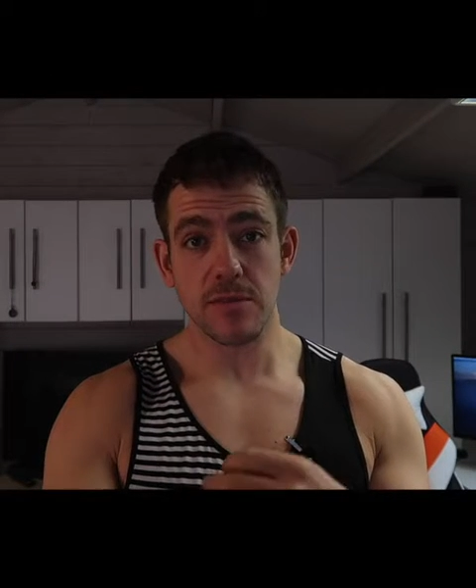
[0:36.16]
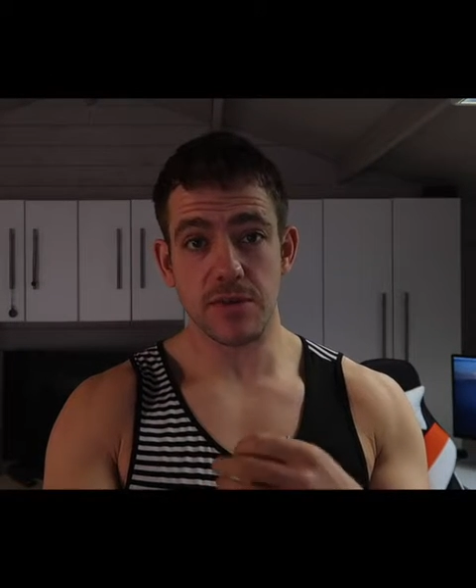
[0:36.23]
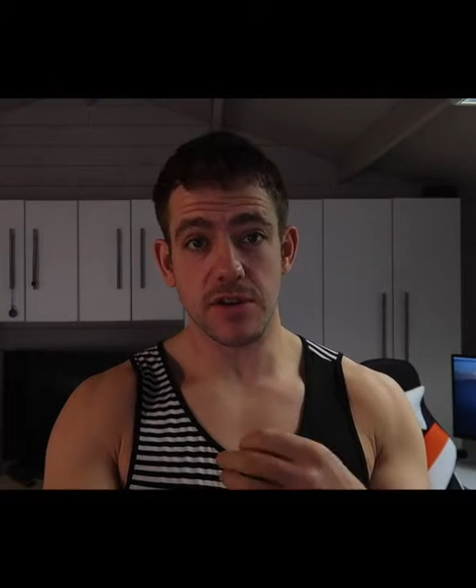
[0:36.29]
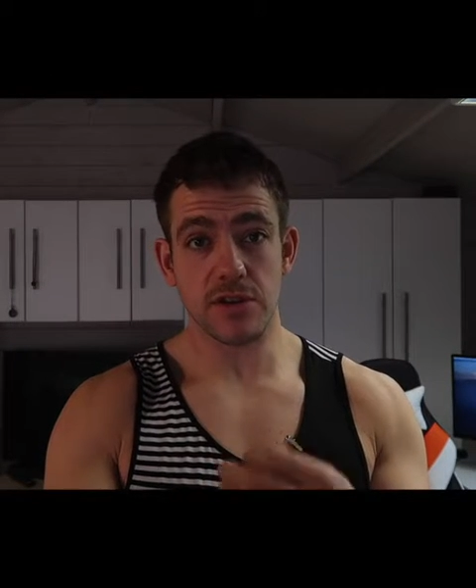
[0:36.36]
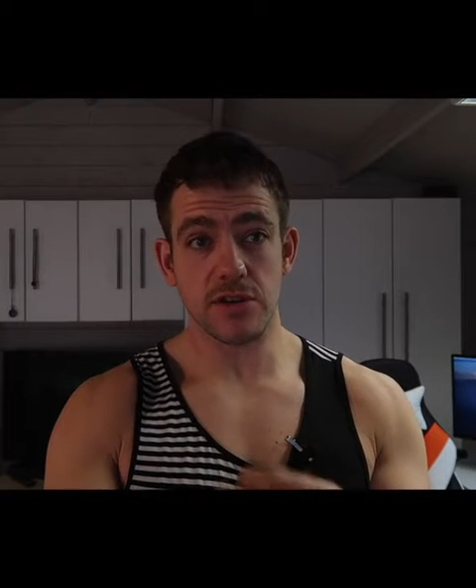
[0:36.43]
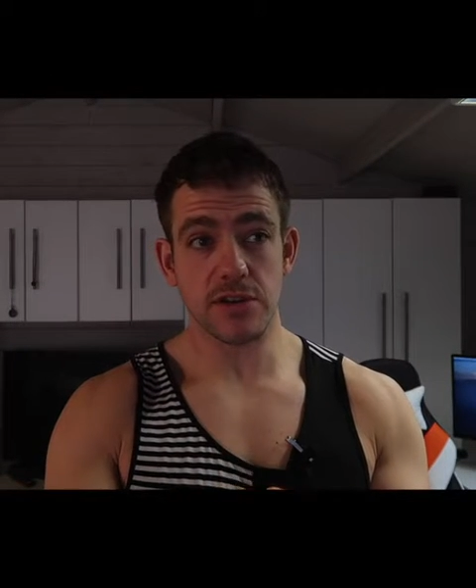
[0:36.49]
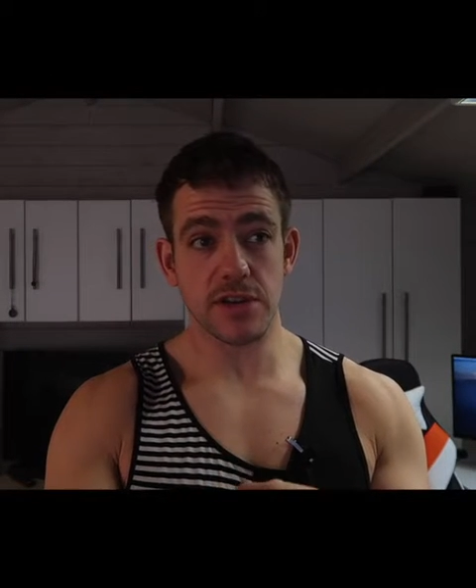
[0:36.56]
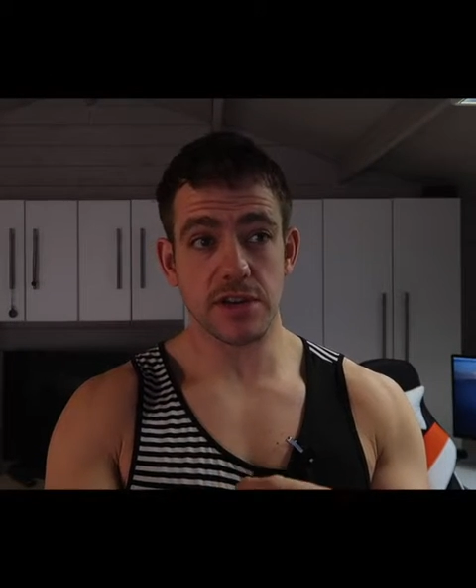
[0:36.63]

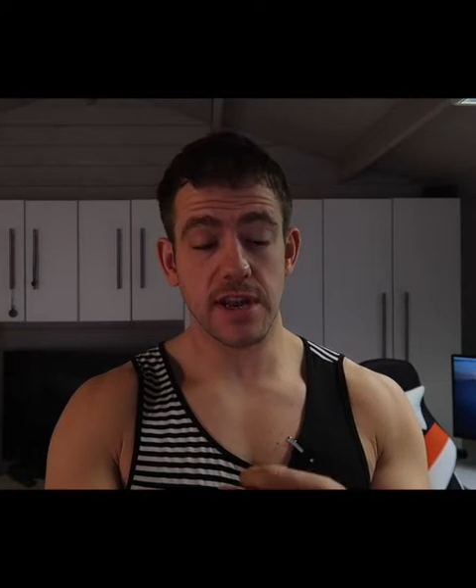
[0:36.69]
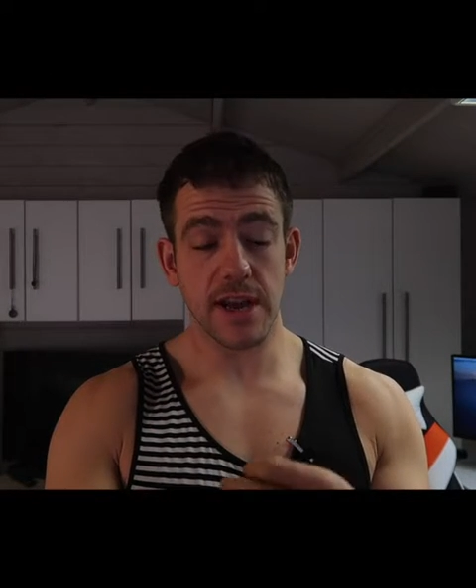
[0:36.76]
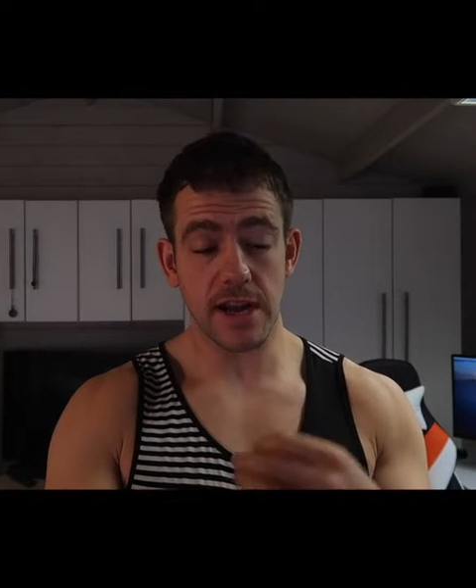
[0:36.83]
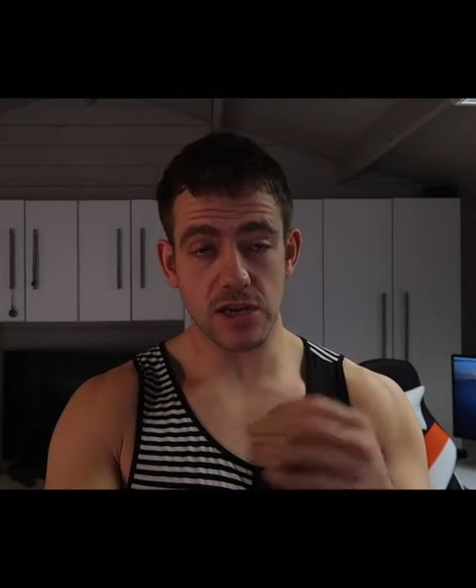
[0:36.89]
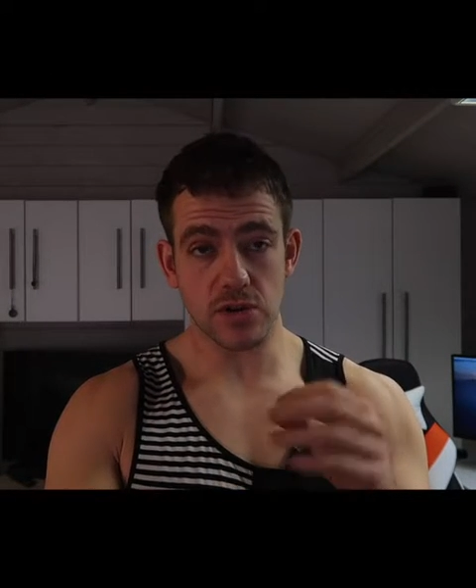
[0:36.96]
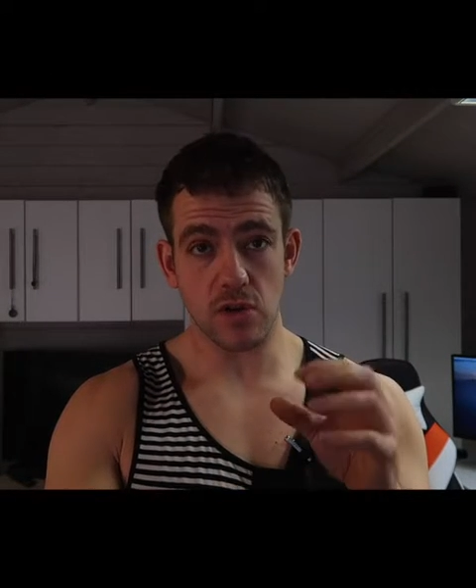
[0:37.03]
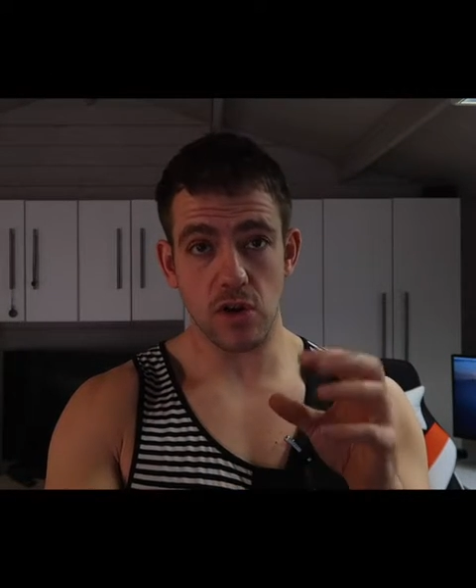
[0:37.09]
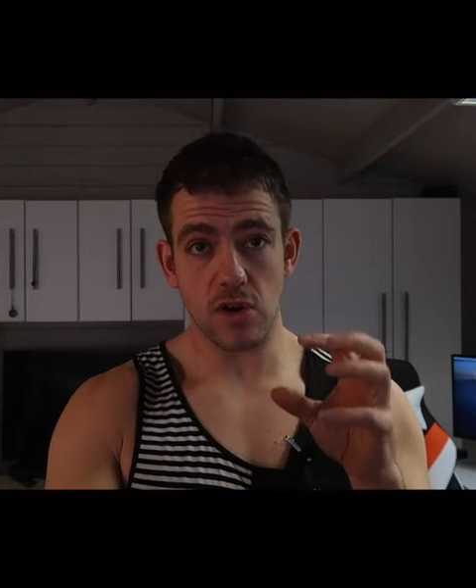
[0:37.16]
because the
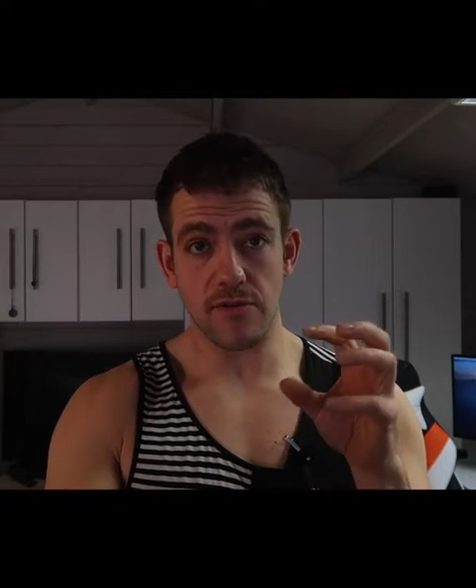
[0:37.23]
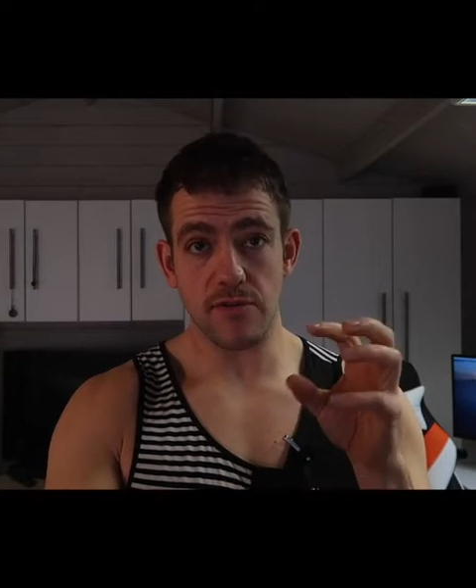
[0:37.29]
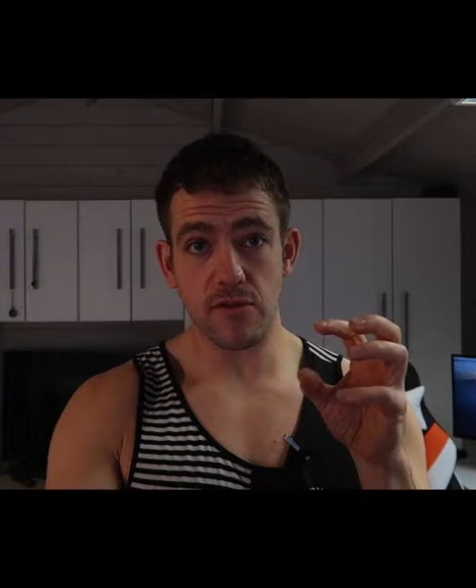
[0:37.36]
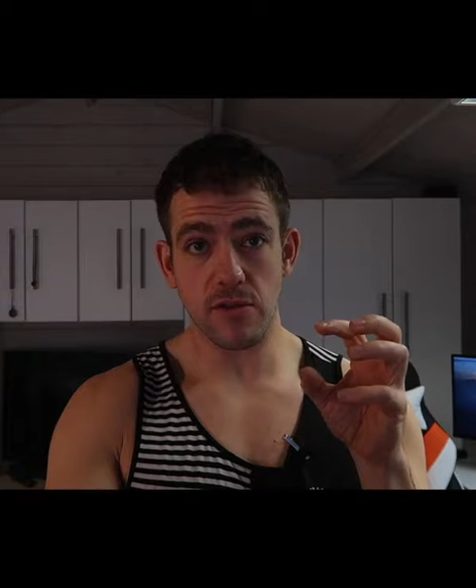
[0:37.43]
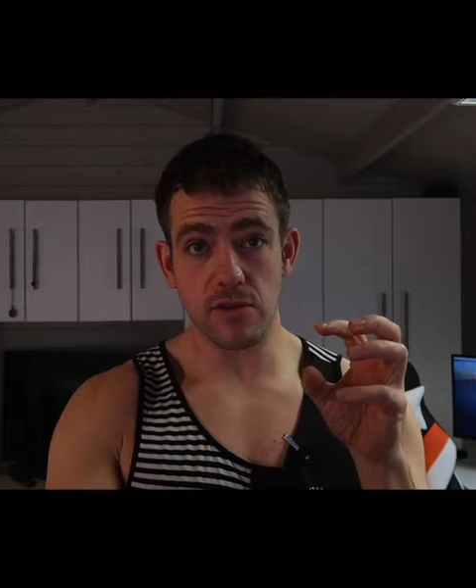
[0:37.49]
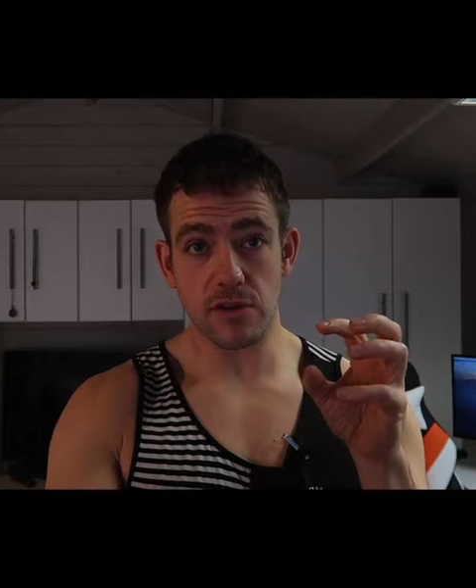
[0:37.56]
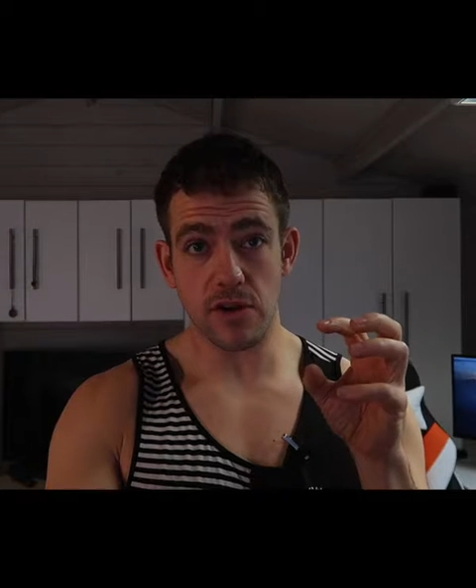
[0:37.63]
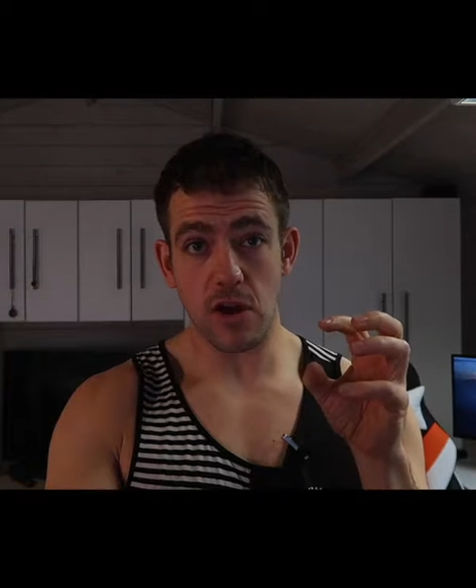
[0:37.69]
actual
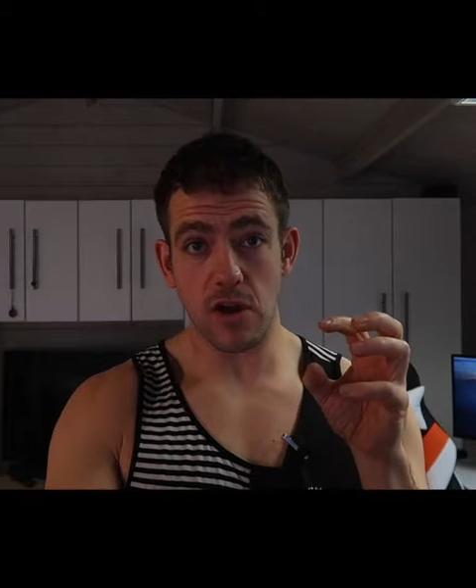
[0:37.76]
overall